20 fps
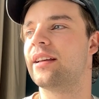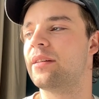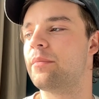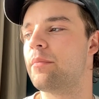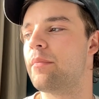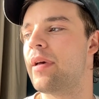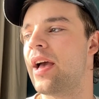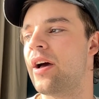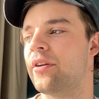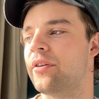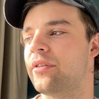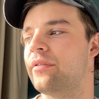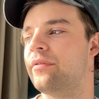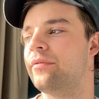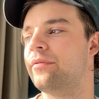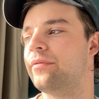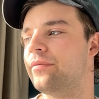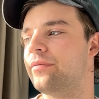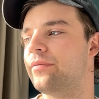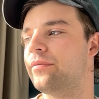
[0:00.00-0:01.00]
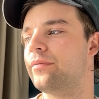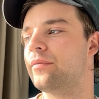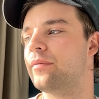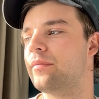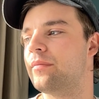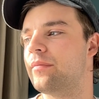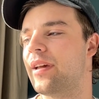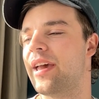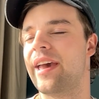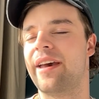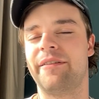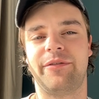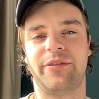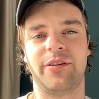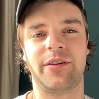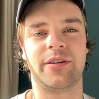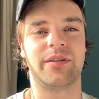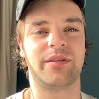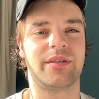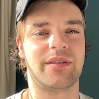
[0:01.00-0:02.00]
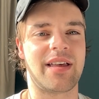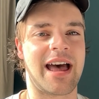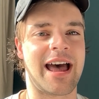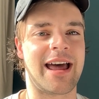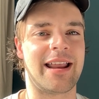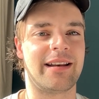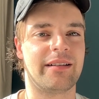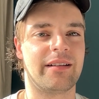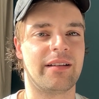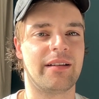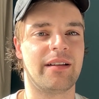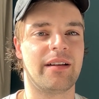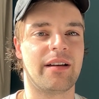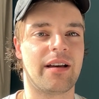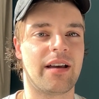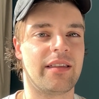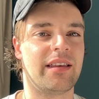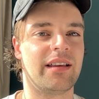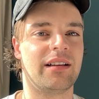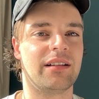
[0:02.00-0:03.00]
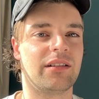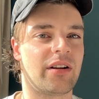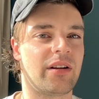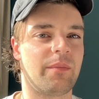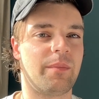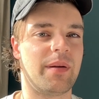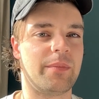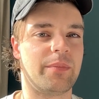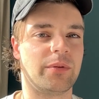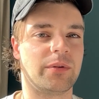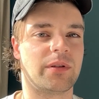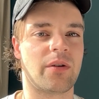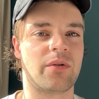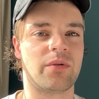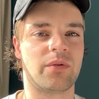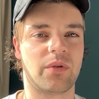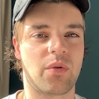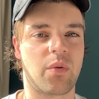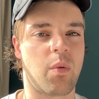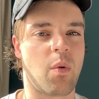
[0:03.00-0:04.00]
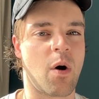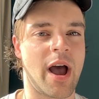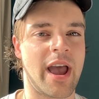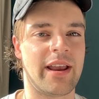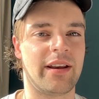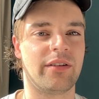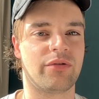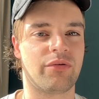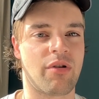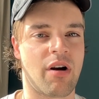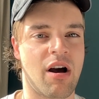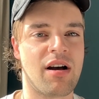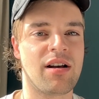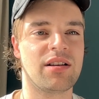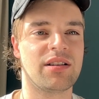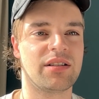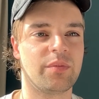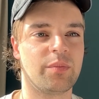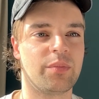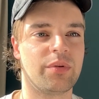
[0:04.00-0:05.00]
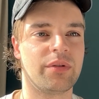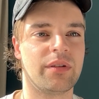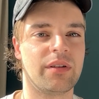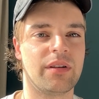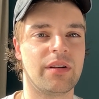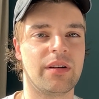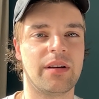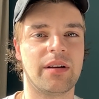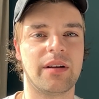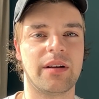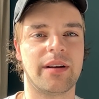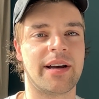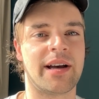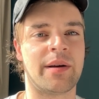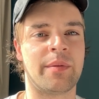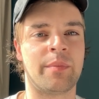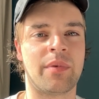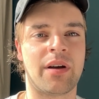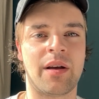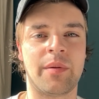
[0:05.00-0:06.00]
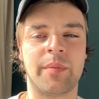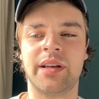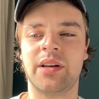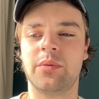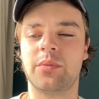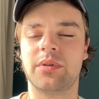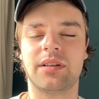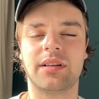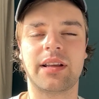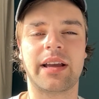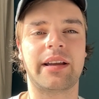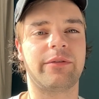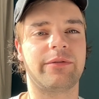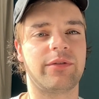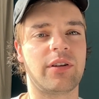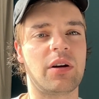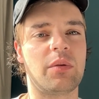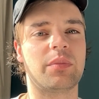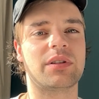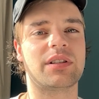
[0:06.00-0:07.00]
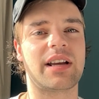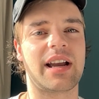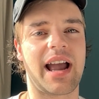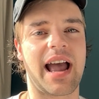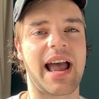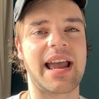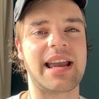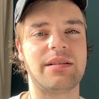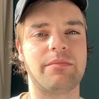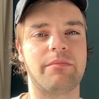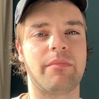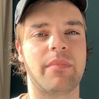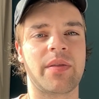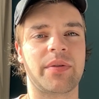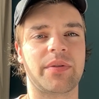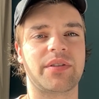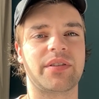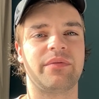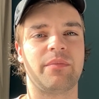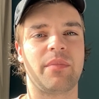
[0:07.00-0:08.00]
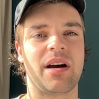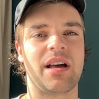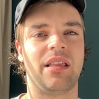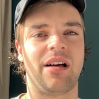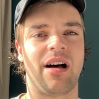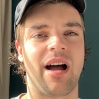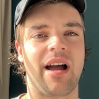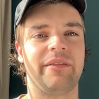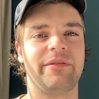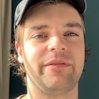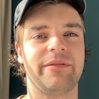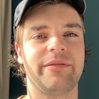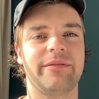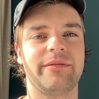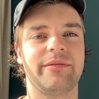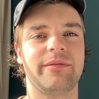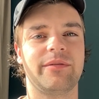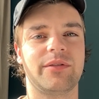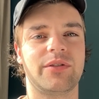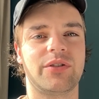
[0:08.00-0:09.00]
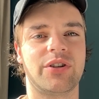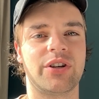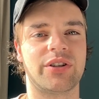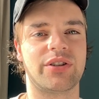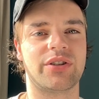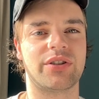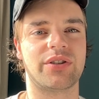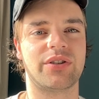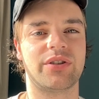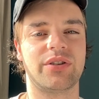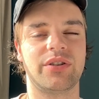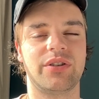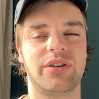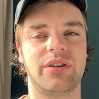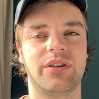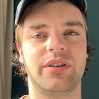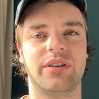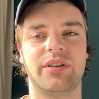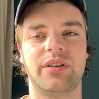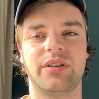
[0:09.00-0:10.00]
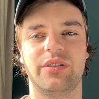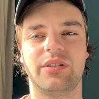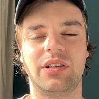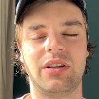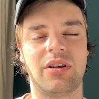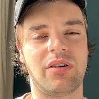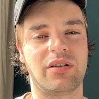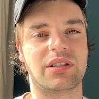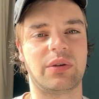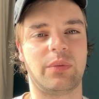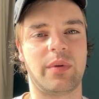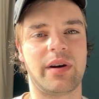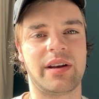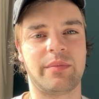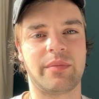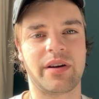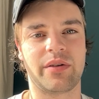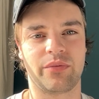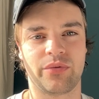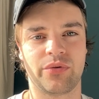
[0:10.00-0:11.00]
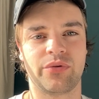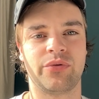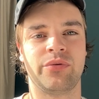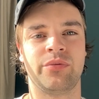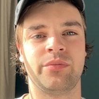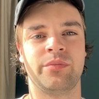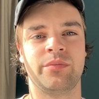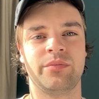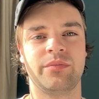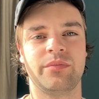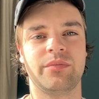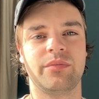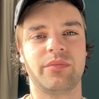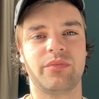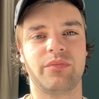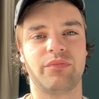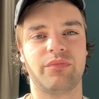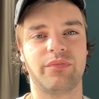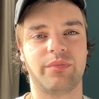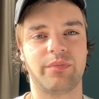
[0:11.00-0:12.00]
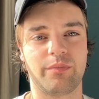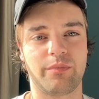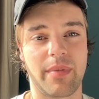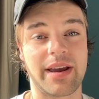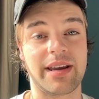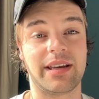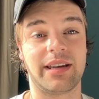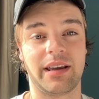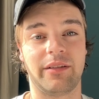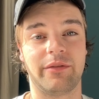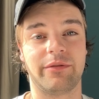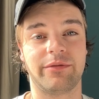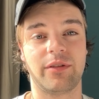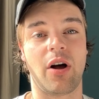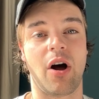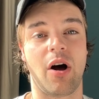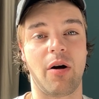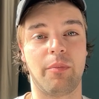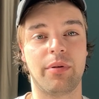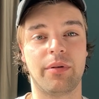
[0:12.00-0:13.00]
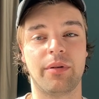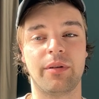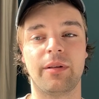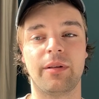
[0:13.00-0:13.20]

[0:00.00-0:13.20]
an amount of effort that I think a lot of people don't quite grasp. It was Flop was 8 months of my life, just locked away in my room making Flop.